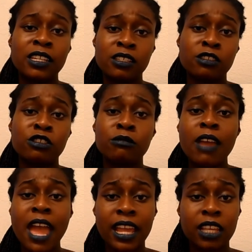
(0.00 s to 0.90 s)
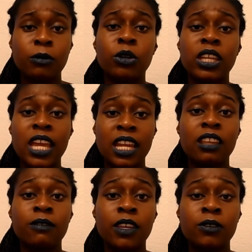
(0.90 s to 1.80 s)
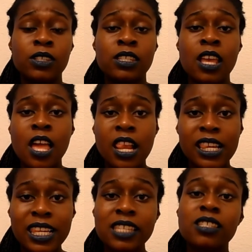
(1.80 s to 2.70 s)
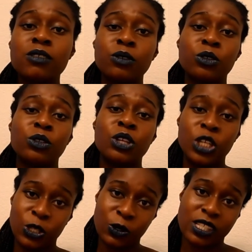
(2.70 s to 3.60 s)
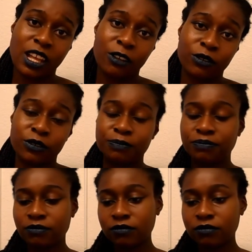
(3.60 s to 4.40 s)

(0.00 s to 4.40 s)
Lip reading: That doesn't do anybody any favors, least of all yourself.